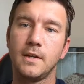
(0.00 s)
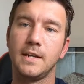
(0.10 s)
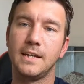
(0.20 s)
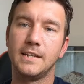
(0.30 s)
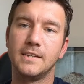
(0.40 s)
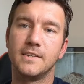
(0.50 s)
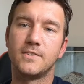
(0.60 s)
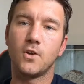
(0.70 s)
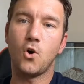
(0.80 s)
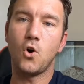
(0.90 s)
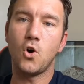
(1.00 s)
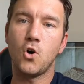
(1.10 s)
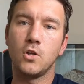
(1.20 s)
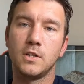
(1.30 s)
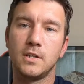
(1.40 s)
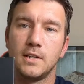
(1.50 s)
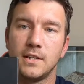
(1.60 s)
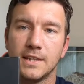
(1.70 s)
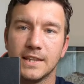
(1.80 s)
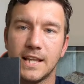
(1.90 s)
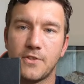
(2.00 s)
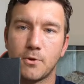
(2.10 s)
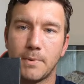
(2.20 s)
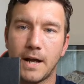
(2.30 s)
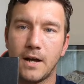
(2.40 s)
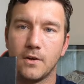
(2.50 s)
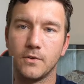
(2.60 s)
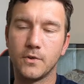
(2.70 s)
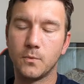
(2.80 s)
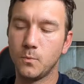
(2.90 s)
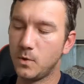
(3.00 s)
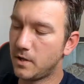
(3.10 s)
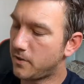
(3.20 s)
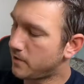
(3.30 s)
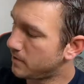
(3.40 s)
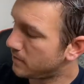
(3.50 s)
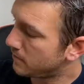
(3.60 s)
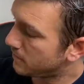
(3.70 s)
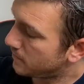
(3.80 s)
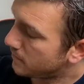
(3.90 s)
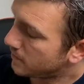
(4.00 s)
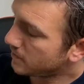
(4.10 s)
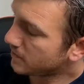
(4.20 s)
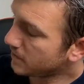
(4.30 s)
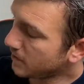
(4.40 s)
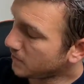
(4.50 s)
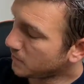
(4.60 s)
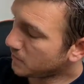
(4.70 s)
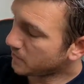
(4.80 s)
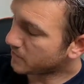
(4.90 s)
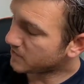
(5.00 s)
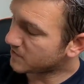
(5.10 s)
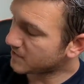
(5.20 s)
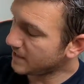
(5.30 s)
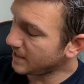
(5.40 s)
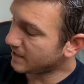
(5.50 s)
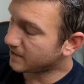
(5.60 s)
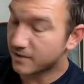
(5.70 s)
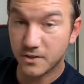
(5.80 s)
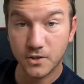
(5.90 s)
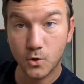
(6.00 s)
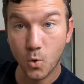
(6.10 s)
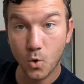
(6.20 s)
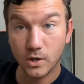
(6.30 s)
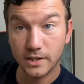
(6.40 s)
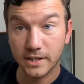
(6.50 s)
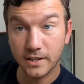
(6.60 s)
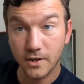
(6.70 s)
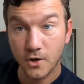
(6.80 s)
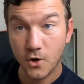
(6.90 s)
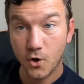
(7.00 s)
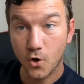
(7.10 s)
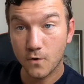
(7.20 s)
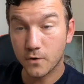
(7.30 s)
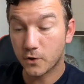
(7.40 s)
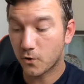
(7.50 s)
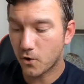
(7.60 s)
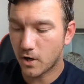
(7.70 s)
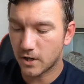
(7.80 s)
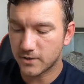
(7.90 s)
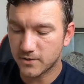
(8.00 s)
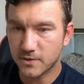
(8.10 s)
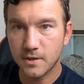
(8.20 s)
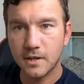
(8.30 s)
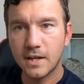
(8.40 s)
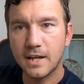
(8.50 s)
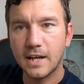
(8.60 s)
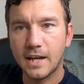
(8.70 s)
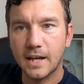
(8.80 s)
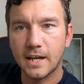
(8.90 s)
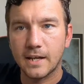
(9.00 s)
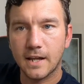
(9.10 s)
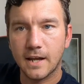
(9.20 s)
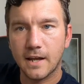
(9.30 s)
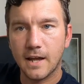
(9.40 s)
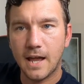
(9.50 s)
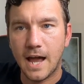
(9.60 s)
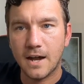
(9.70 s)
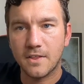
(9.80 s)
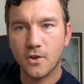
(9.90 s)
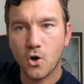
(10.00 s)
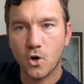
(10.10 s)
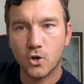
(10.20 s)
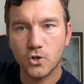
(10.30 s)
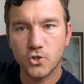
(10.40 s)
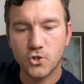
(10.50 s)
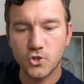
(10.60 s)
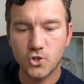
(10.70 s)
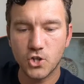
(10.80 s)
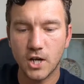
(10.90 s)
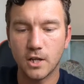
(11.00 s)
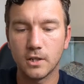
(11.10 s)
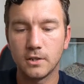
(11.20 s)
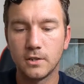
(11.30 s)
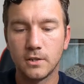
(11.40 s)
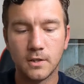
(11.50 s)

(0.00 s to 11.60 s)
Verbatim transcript: It is all leather bound with, you know, the snake coiling over the cross, and out of the hard shell